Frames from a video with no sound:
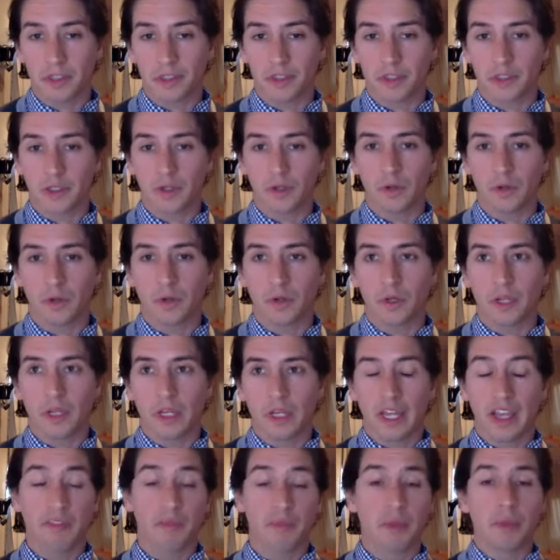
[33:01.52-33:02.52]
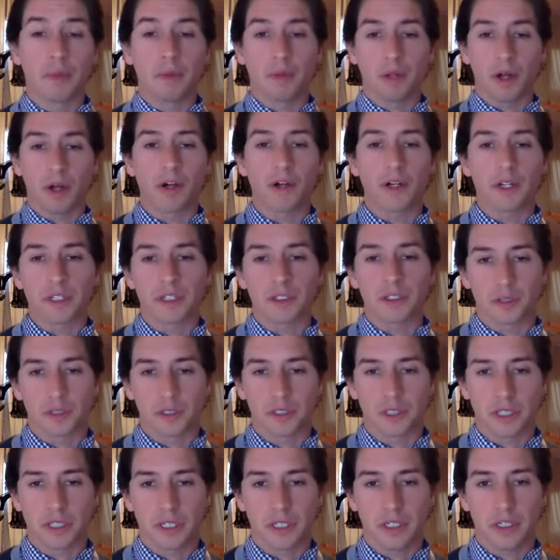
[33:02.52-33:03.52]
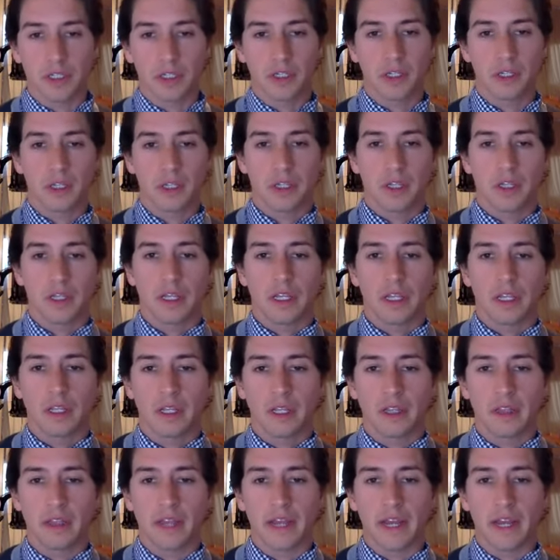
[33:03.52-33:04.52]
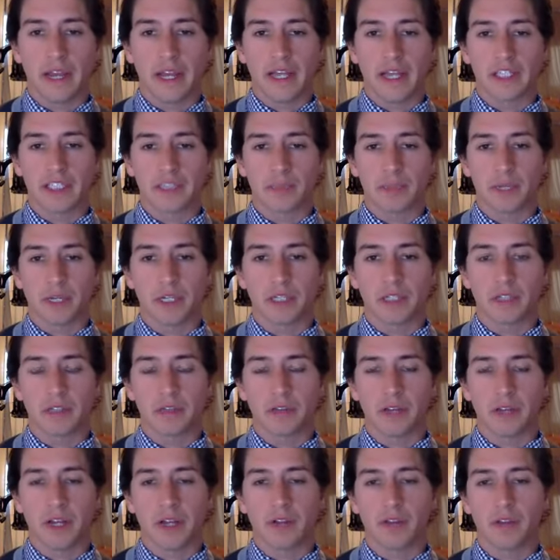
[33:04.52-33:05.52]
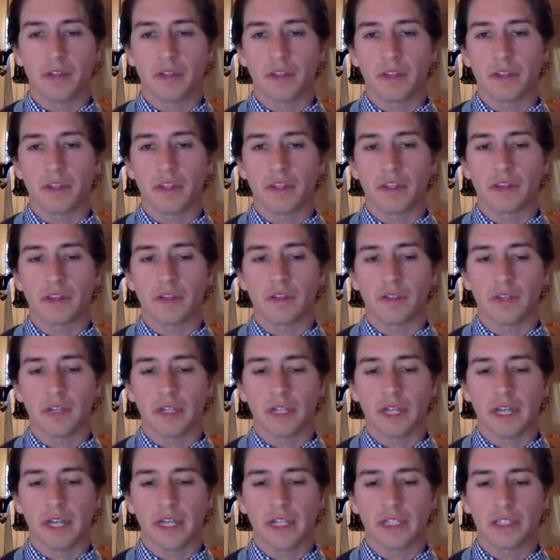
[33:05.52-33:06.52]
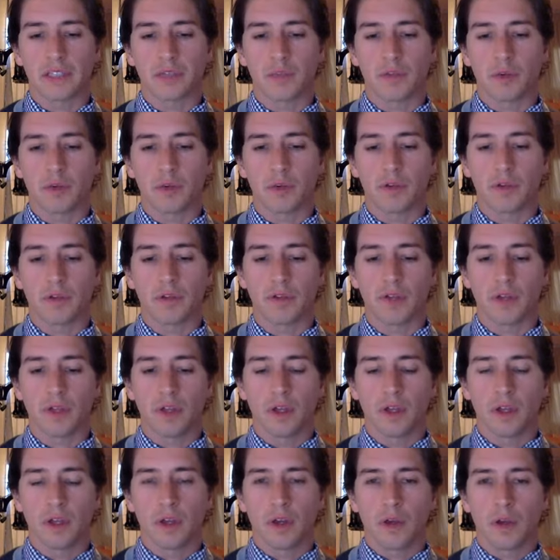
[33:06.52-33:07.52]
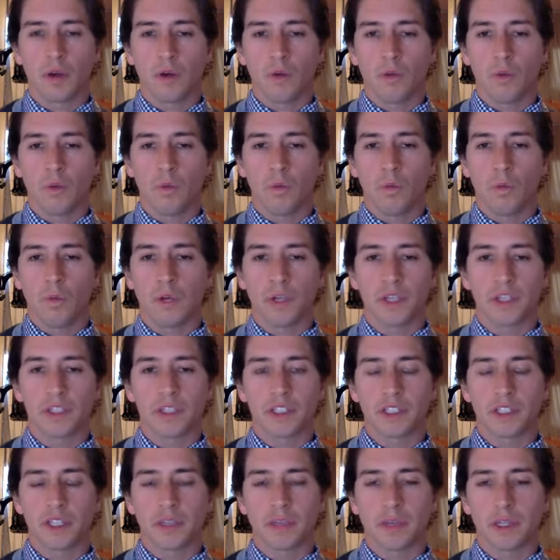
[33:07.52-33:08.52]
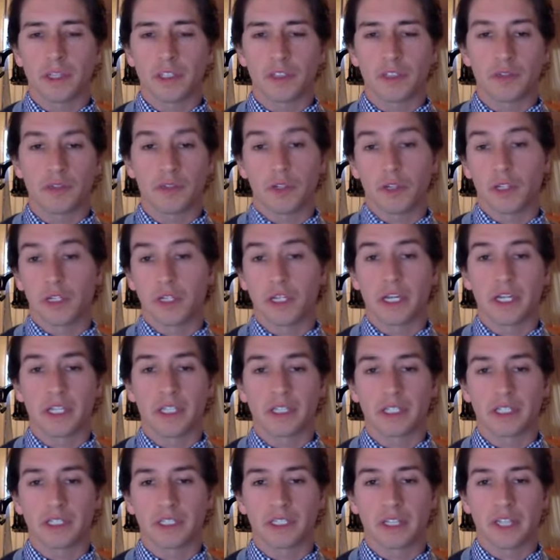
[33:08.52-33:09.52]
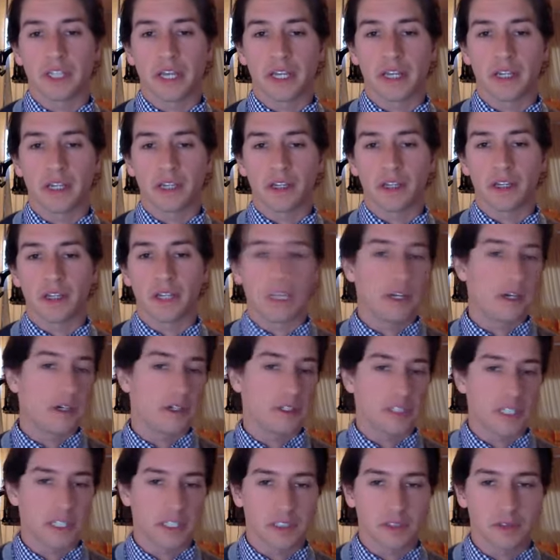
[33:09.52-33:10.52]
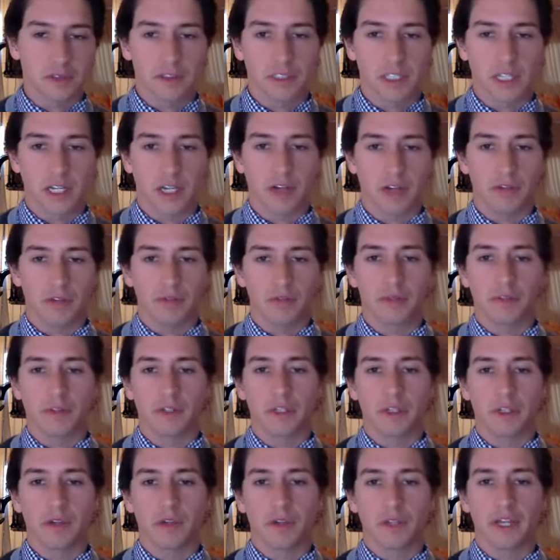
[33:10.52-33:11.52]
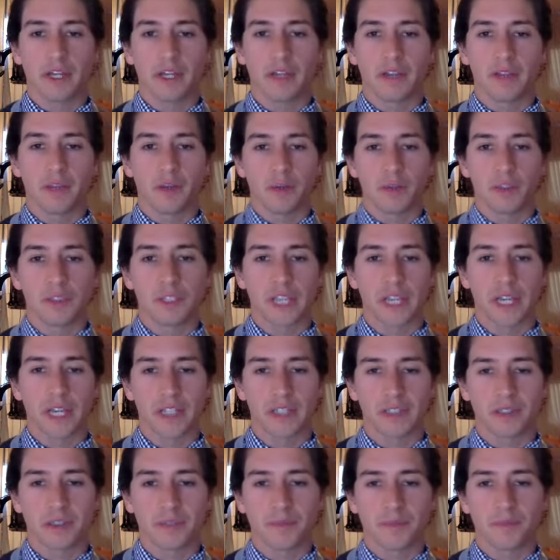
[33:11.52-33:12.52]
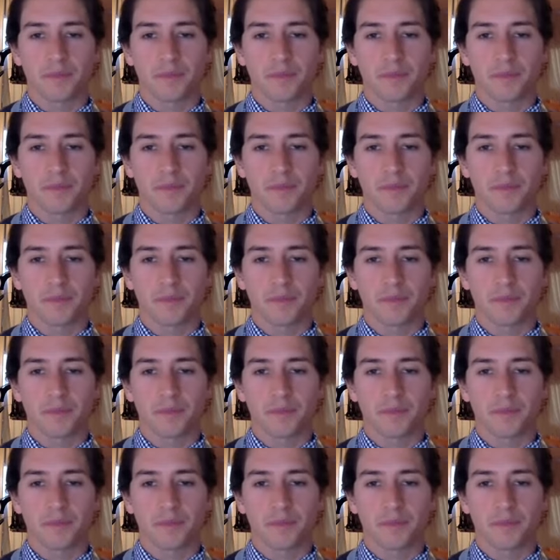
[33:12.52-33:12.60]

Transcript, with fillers: so if people are interested in, in that aspect of health i think of it as more of what is it that makes you feel connected to that inner sense of self you know that enthusiasm